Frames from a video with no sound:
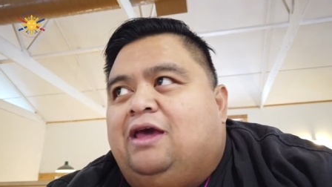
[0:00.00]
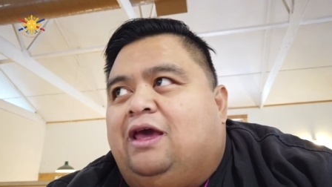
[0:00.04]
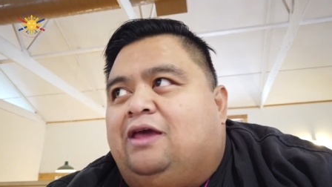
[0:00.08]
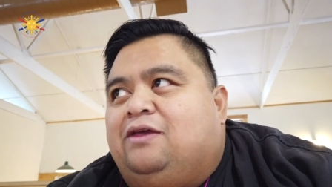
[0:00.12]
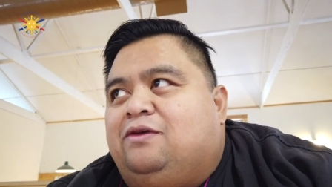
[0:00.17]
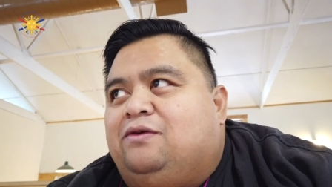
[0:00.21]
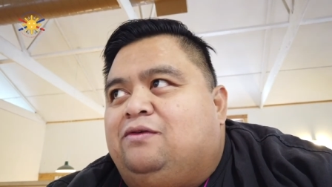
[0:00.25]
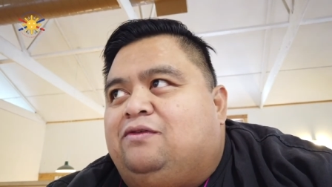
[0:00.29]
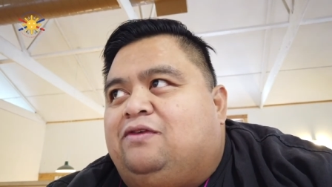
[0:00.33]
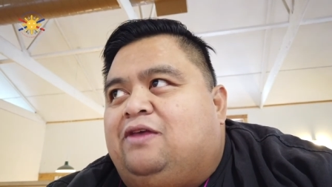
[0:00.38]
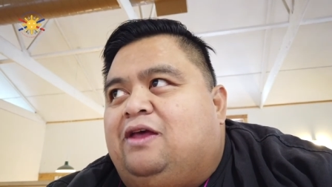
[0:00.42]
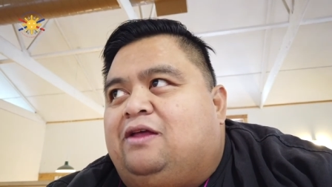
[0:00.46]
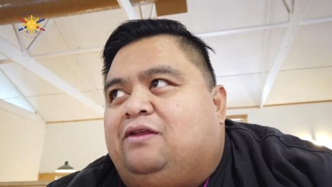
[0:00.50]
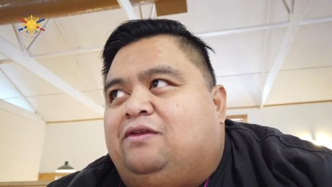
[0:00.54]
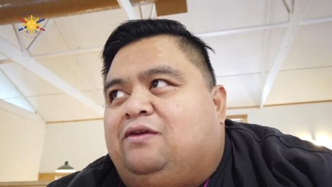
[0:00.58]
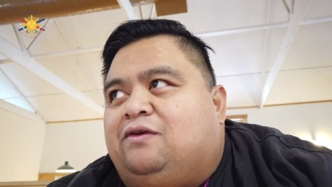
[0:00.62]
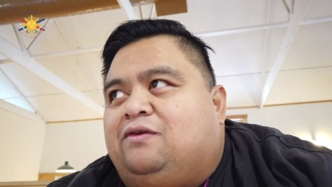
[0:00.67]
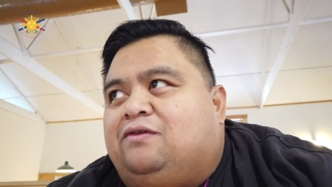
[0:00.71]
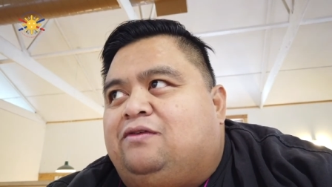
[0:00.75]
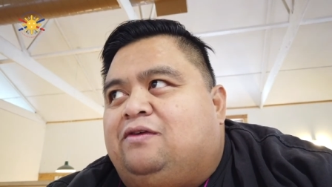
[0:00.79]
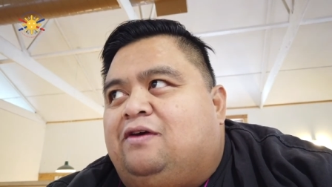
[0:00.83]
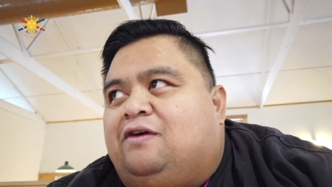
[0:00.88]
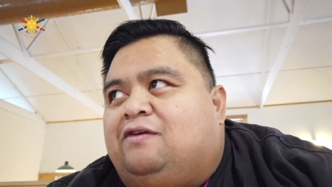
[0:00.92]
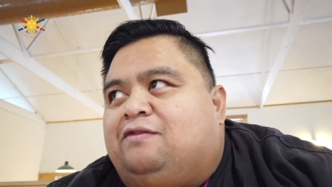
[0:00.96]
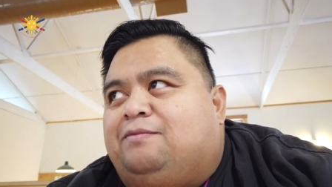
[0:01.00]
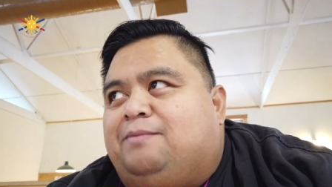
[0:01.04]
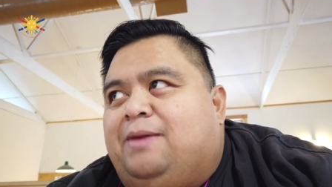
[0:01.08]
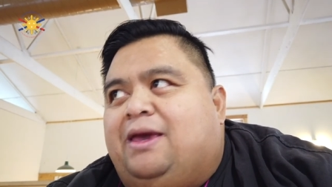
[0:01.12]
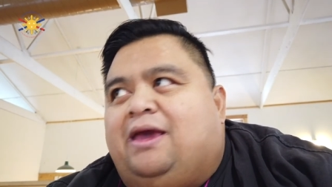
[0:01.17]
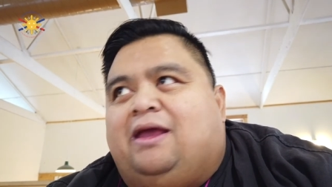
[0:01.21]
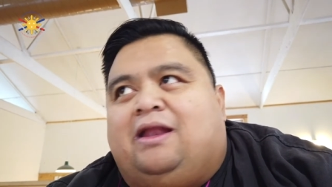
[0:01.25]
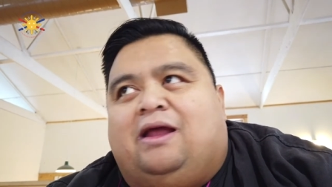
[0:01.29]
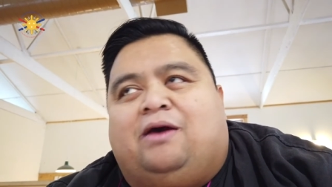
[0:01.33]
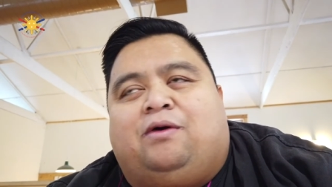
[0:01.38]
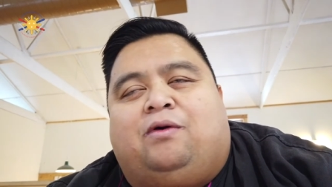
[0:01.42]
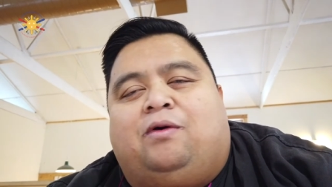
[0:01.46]
And you say to yourself,
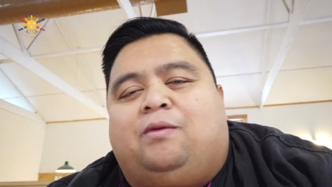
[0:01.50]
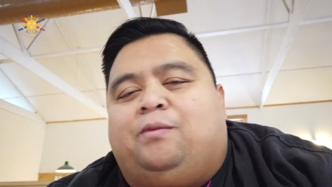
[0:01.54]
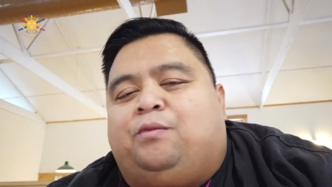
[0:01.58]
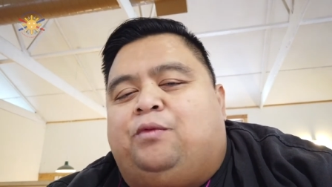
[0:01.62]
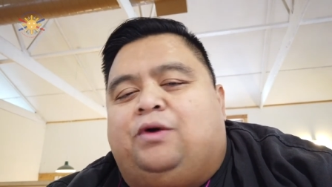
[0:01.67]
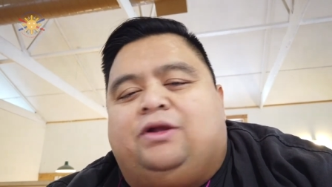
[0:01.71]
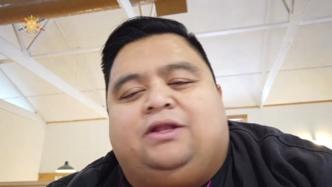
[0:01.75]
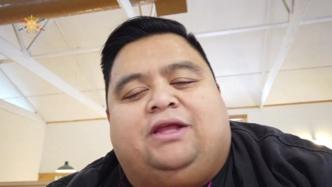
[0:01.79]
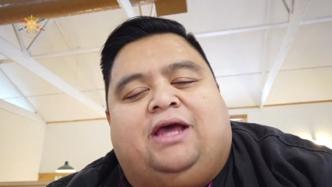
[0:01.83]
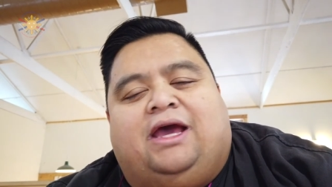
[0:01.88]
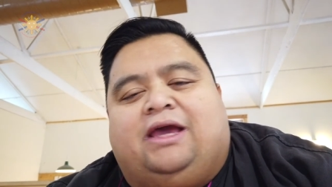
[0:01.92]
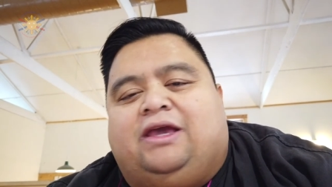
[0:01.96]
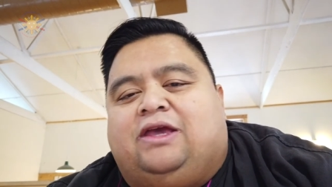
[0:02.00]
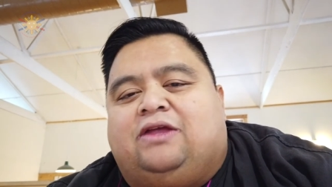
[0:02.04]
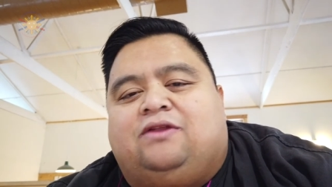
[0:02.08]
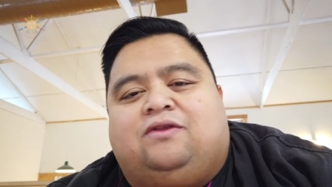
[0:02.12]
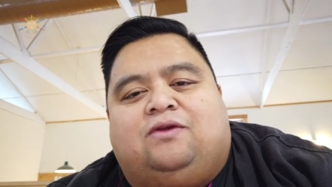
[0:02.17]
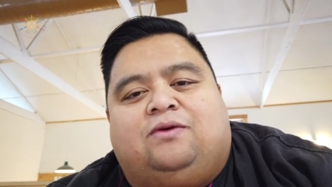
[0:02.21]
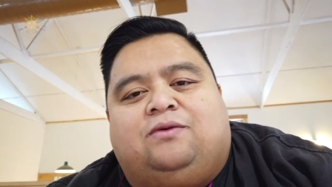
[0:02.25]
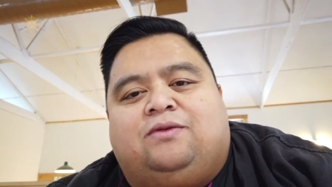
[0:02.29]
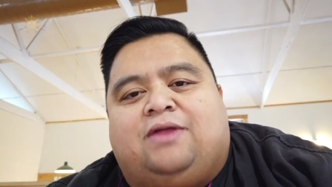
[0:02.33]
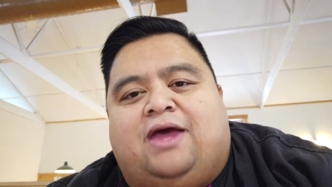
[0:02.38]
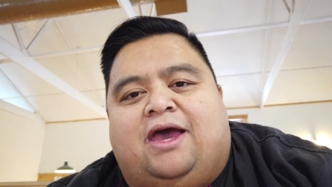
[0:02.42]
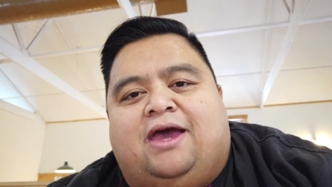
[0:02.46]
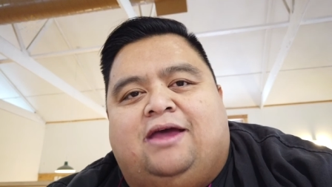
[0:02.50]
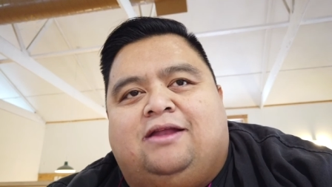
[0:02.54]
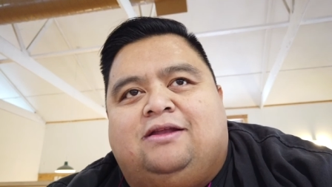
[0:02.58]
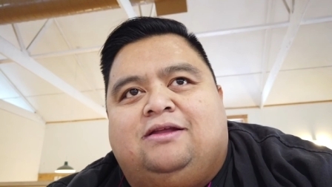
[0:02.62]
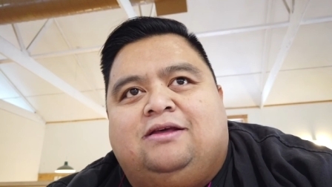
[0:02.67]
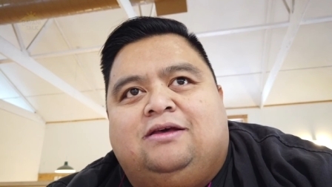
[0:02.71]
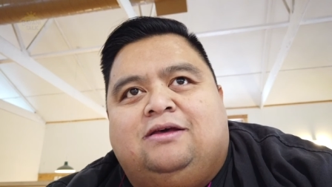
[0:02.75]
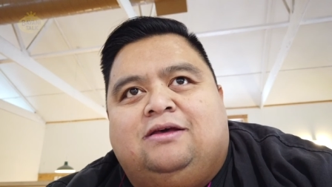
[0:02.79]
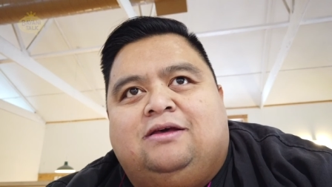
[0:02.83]
man, I hope one day I can do that.